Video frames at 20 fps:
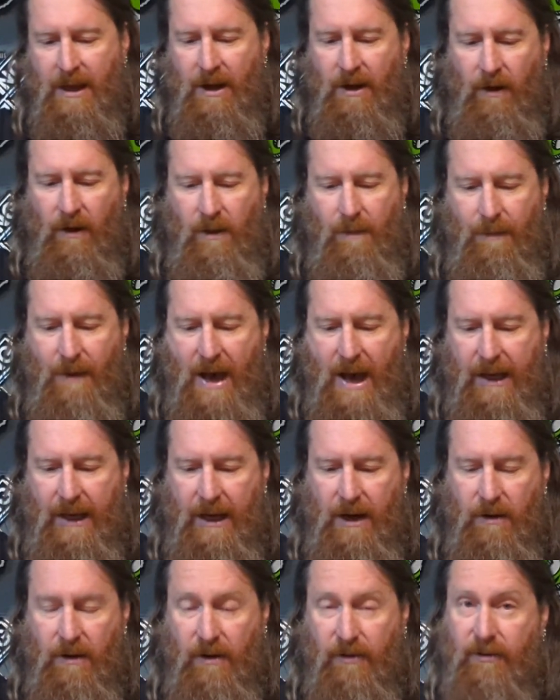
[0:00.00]
On the back
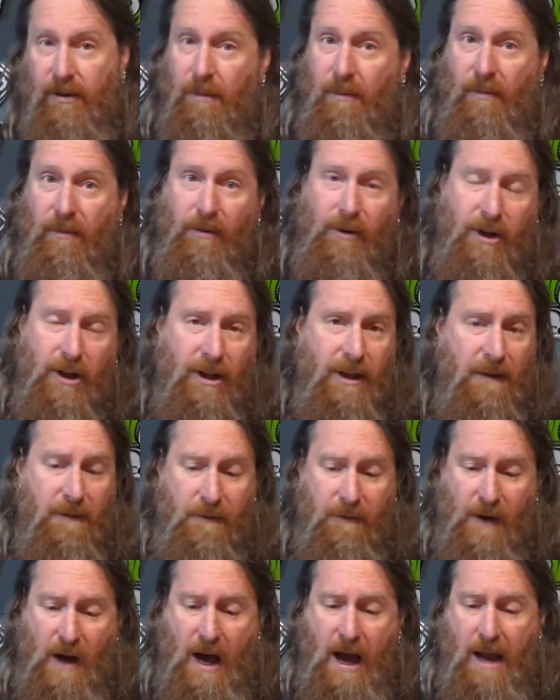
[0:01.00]
here, there's some really
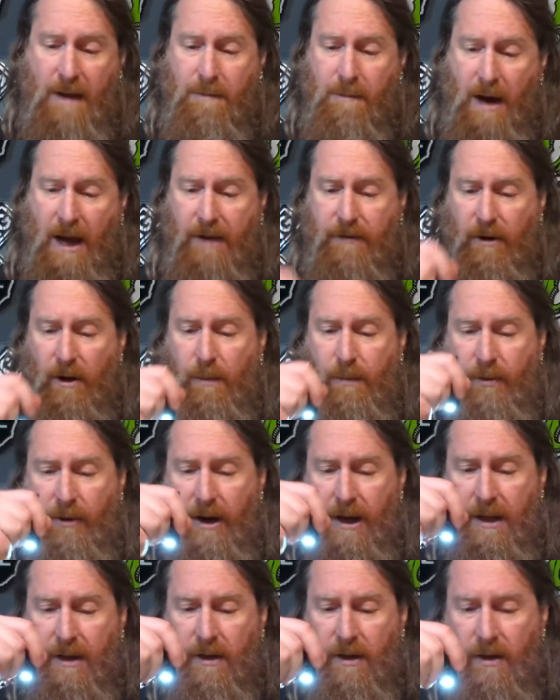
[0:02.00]
fine micro
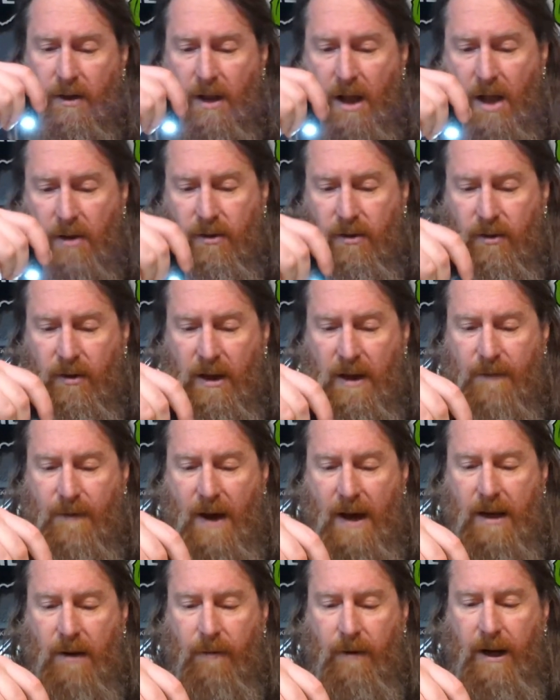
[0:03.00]
print. I'll see if
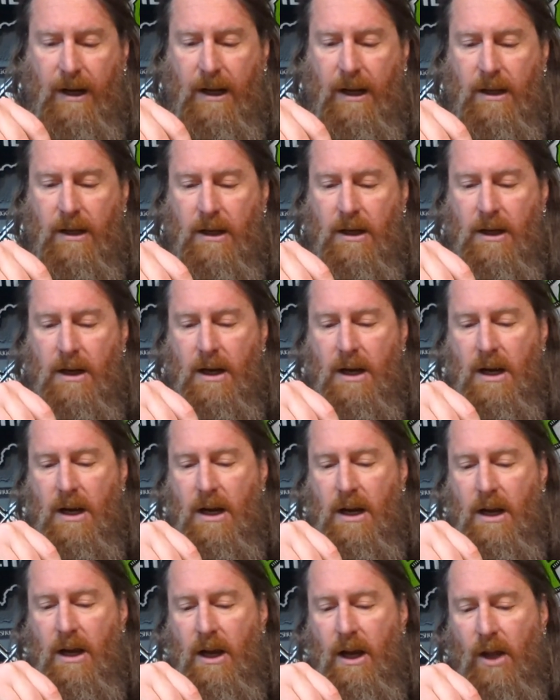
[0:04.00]
I can read it.
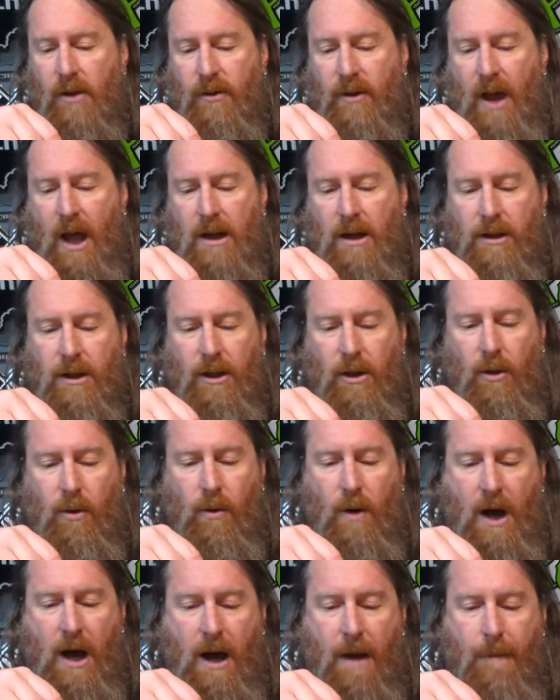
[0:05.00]
It's got a
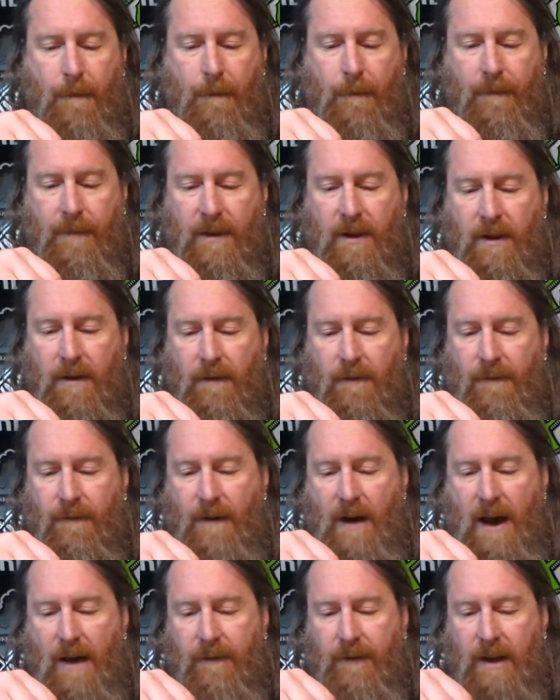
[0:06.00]
little
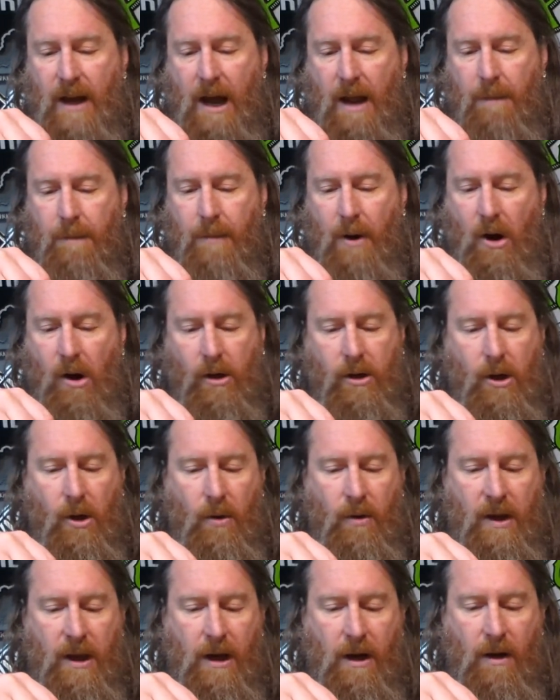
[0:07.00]
5-dot
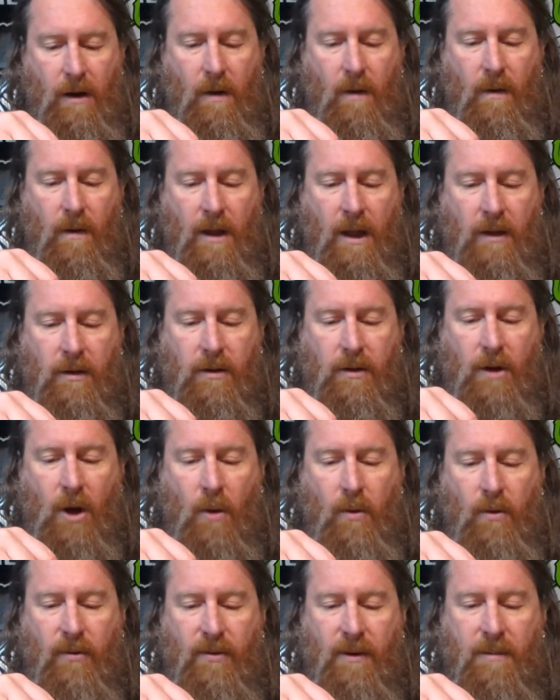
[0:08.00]
barcode here. It
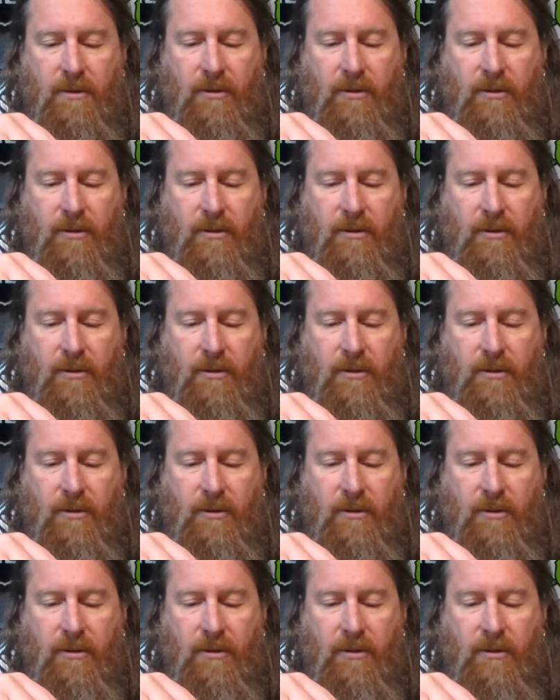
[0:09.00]
goes from